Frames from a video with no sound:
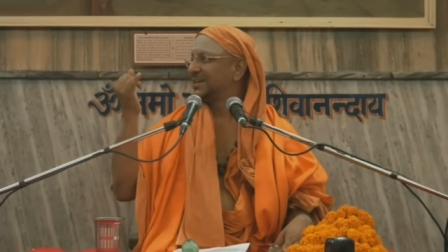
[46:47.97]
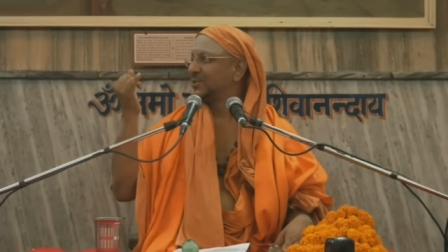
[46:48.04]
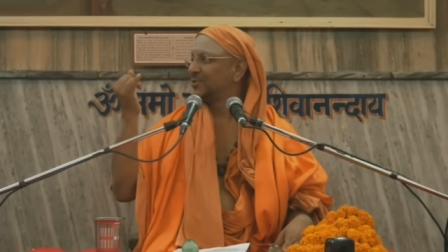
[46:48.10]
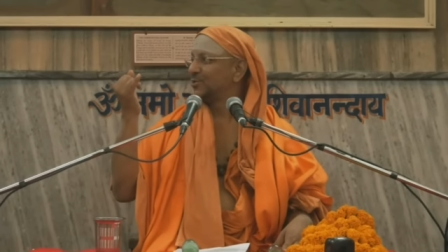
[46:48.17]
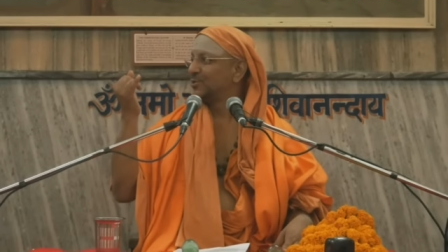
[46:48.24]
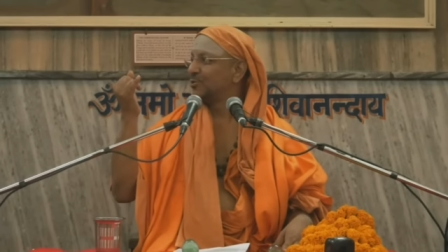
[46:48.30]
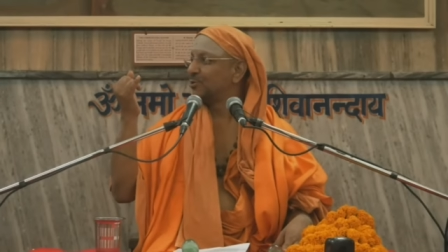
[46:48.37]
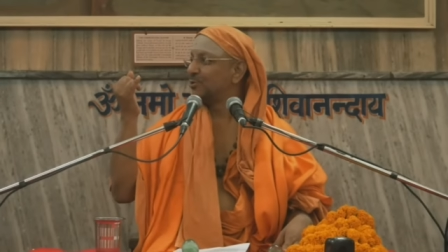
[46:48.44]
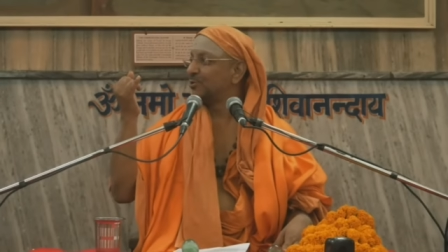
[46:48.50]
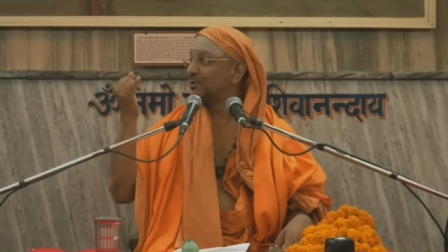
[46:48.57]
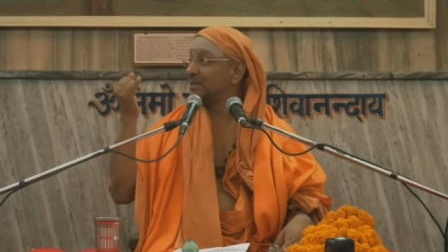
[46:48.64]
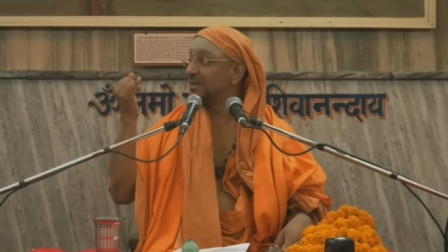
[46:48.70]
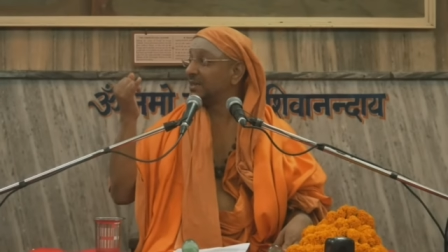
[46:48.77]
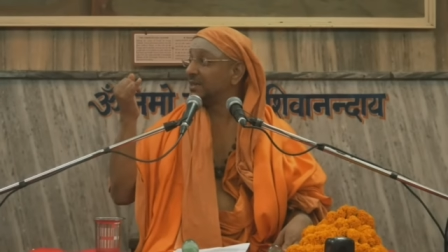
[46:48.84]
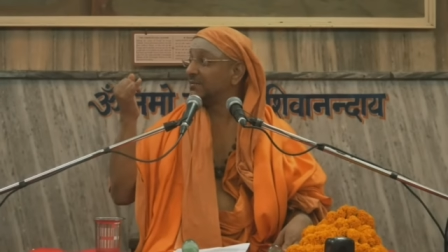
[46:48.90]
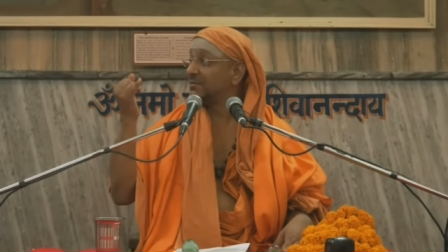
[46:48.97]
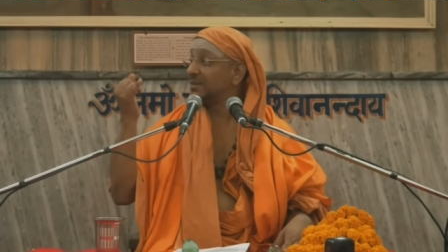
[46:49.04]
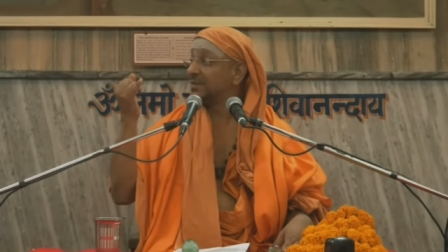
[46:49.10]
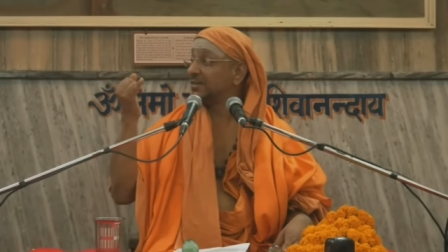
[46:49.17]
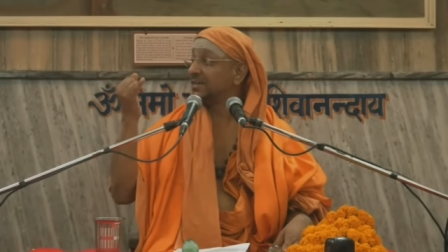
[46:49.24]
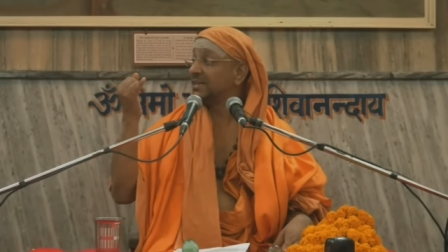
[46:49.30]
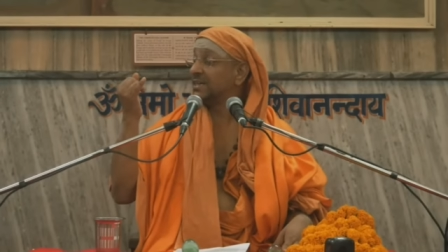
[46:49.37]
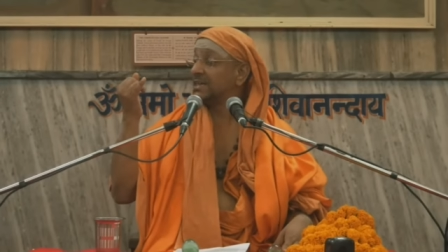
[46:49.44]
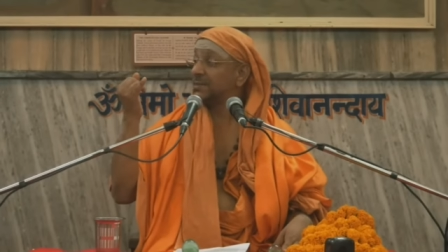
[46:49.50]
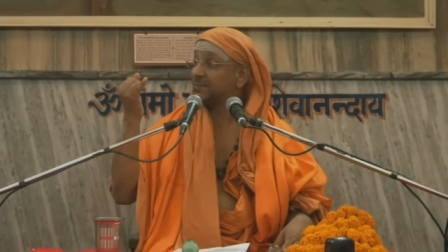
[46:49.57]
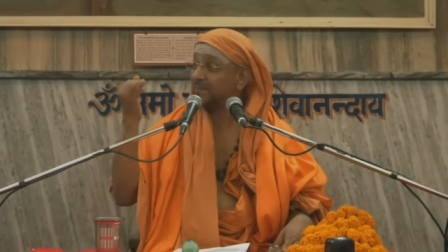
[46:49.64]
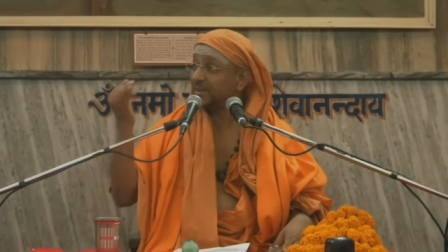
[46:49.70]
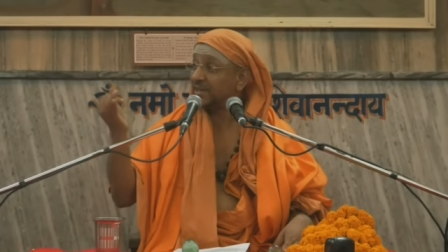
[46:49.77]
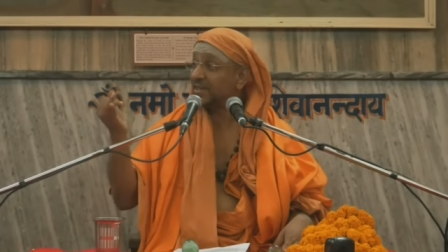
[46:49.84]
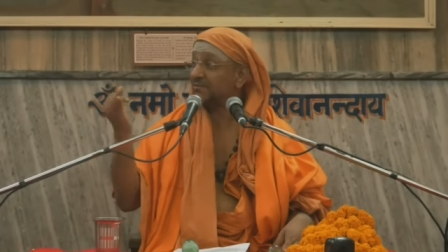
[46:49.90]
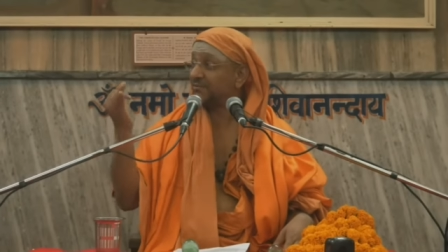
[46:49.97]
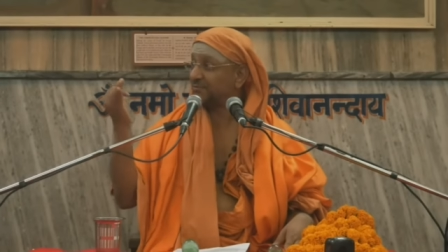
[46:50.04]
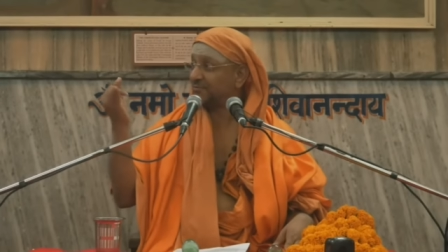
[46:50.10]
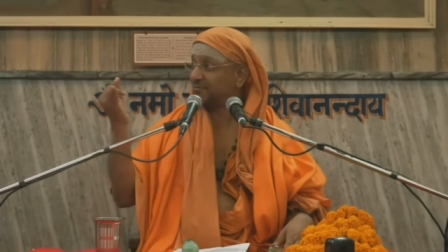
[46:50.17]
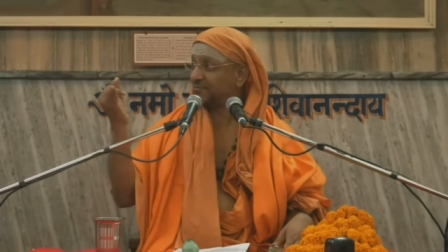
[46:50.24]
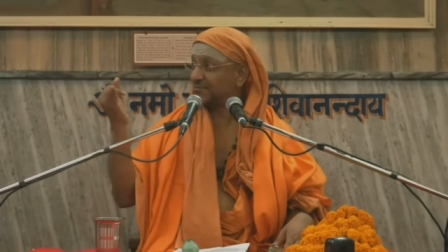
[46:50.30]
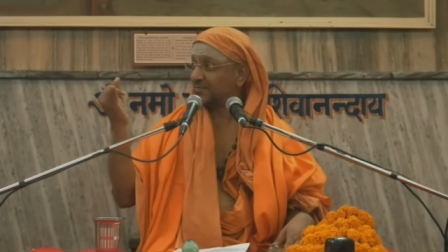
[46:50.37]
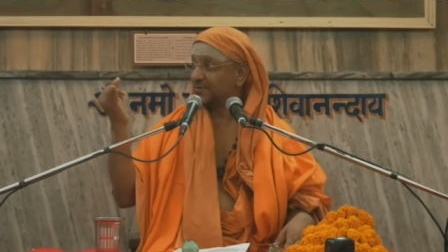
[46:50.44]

You don't even need belief.